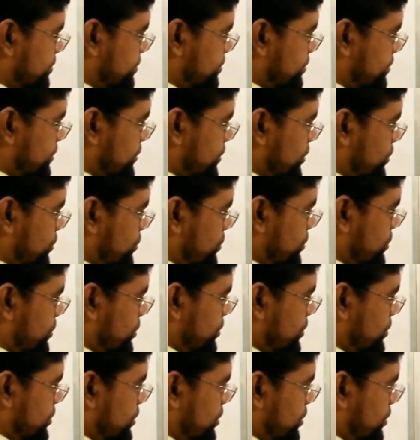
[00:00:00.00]
which is
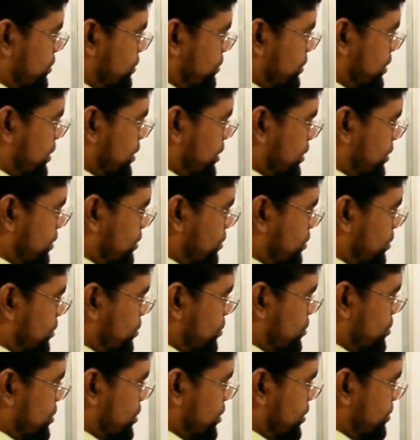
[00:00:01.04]
equal cos
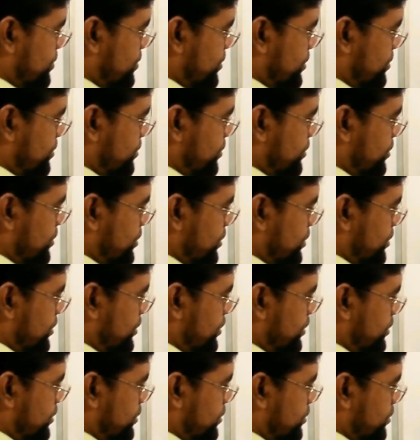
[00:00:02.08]
hyperbolic
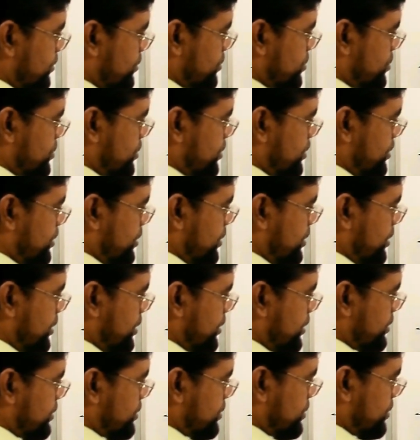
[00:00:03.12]
cos
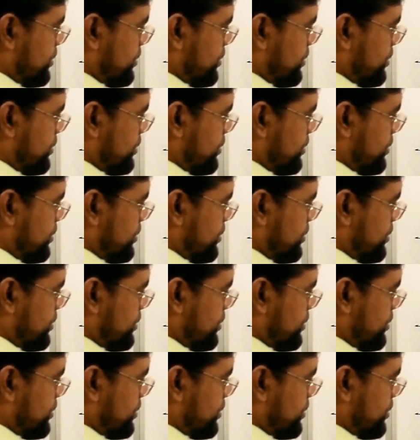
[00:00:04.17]
3x